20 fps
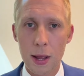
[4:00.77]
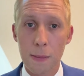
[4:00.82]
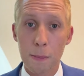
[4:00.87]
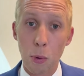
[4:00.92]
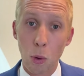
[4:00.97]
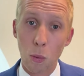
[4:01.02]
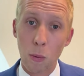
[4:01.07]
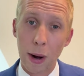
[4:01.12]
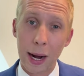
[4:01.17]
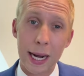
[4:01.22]

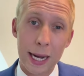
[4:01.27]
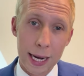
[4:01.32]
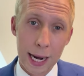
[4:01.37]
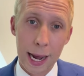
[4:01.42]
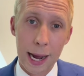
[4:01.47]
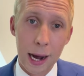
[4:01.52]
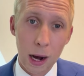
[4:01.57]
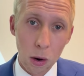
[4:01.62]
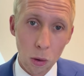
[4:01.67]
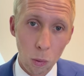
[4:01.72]
But right
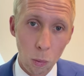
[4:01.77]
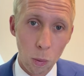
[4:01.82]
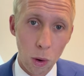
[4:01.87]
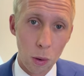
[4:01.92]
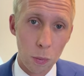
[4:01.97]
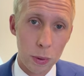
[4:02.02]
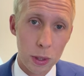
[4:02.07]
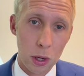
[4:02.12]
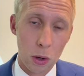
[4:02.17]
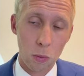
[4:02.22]
now,
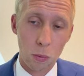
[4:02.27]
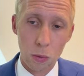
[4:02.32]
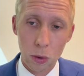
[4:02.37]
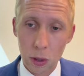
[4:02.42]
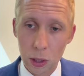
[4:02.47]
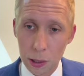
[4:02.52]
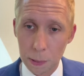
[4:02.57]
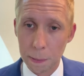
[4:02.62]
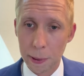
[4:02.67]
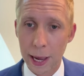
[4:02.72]
what we are
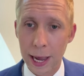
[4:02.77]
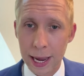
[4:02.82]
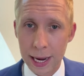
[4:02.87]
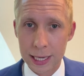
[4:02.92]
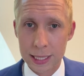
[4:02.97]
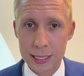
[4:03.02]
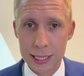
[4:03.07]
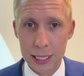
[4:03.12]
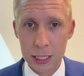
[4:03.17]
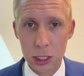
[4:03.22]
really paying
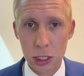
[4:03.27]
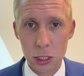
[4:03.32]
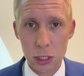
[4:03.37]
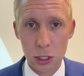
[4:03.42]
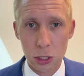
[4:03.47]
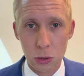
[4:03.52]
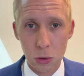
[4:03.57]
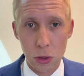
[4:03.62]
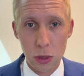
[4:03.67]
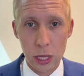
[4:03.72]
attention
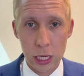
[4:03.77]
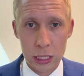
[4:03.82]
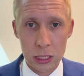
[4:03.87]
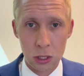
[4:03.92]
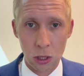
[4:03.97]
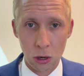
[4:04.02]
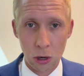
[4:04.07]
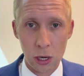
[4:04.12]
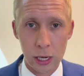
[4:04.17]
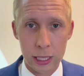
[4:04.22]
to
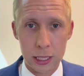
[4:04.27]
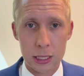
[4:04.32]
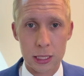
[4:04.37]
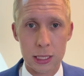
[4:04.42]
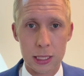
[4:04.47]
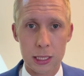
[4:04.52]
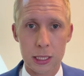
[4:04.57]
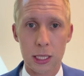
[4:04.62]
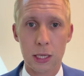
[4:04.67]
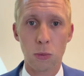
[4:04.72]
this earnings
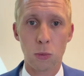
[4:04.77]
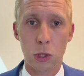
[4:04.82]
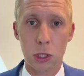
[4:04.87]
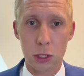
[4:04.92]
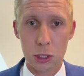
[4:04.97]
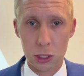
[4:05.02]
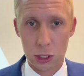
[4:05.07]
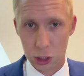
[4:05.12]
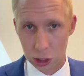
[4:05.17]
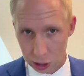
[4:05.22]
season,
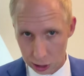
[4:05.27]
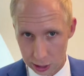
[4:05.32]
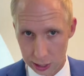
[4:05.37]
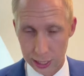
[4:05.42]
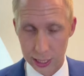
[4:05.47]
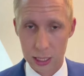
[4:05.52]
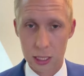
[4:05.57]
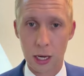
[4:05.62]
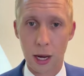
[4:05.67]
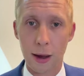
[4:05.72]
which just
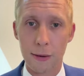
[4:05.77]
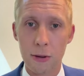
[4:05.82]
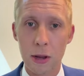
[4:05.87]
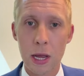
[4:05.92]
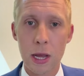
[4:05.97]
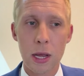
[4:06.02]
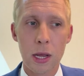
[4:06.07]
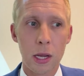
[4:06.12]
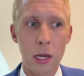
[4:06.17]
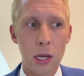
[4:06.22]
kicked off,
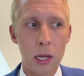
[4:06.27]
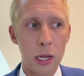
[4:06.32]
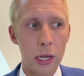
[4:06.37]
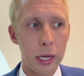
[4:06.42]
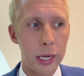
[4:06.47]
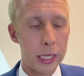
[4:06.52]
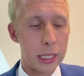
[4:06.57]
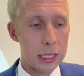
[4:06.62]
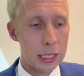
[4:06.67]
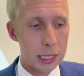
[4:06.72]

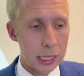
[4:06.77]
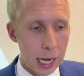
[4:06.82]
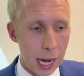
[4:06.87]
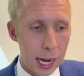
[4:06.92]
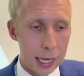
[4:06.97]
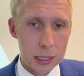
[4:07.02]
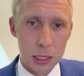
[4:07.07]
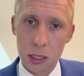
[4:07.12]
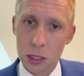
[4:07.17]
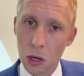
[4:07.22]
is
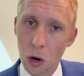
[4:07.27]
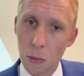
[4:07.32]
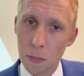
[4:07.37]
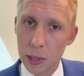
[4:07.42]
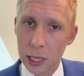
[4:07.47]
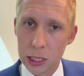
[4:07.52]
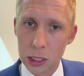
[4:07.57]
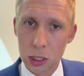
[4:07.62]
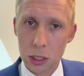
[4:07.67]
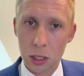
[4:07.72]
not so
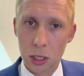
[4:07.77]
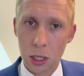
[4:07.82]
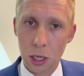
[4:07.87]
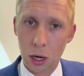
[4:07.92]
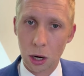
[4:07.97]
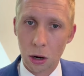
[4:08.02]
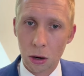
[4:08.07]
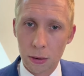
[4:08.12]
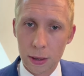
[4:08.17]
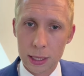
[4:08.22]
much the
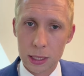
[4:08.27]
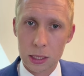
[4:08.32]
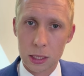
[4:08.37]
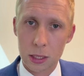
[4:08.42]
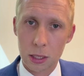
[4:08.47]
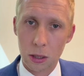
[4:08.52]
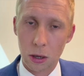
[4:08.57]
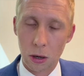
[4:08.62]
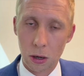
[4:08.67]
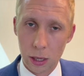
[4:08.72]
current
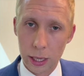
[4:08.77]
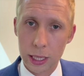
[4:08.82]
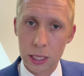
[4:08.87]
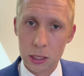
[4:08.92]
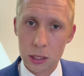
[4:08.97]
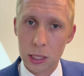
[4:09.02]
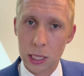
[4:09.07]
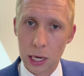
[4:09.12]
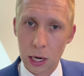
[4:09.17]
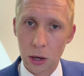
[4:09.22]

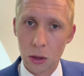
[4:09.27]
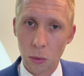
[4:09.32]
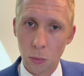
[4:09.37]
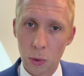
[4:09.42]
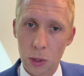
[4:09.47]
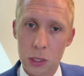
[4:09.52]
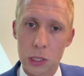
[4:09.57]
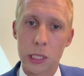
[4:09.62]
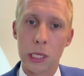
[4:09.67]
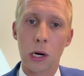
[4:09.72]
earnings, in other
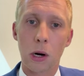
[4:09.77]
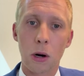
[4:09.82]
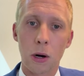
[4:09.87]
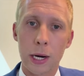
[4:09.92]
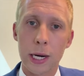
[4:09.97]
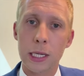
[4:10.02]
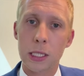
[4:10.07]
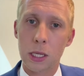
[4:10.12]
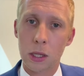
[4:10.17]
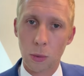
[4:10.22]
words, the
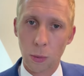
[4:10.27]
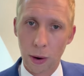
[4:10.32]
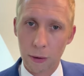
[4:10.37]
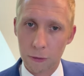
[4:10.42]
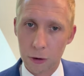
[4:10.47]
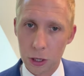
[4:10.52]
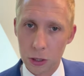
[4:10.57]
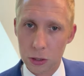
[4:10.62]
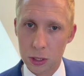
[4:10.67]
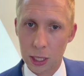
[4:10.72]
earnings and the
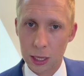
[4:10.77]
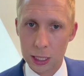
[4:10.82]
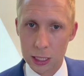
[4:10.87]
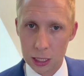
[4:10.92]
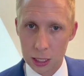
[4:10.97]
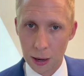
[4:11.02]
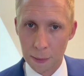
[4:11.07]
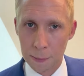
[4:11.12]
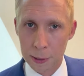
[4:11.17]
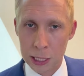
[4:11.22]
revenues that these
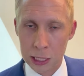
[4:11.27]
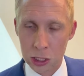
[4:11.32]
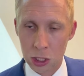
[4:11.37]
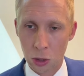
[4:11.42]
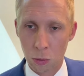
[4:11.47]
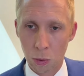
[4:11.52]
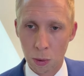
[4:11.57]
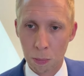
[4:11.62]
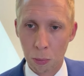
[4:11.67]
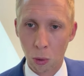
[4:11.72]
companies
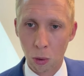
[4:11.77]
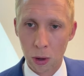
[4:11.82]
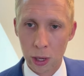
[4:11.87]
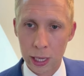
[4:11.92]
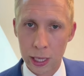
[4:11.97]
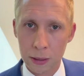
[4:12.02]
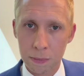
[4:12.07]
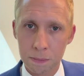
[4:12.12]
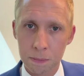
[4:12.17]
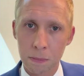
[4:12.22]
are
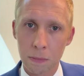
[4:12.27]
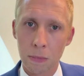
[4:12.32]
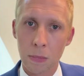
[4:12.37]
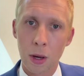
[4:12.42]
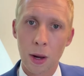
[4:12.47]
reporting.